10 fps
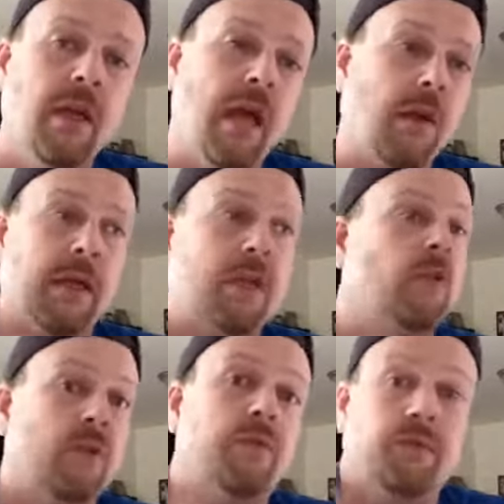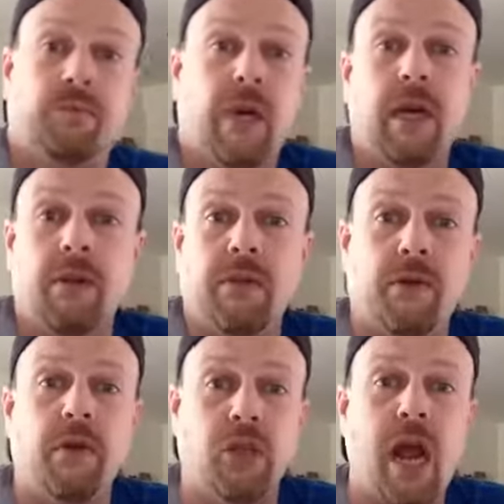And I'd like to do this regularly
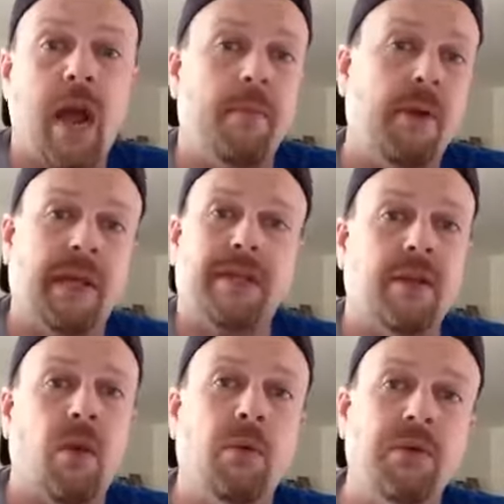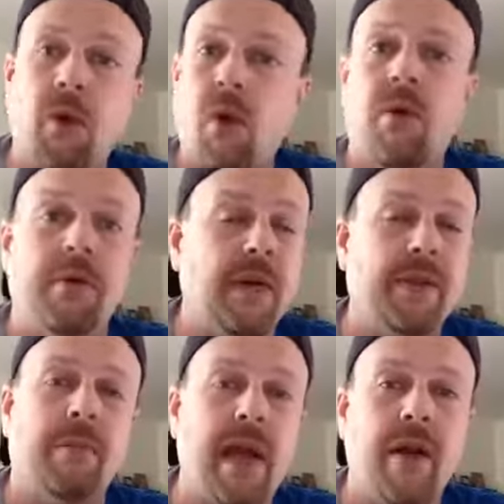for a job, but like I said, no one's called or
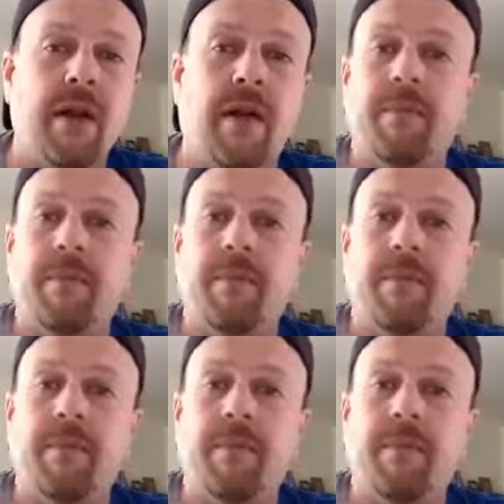anything about it.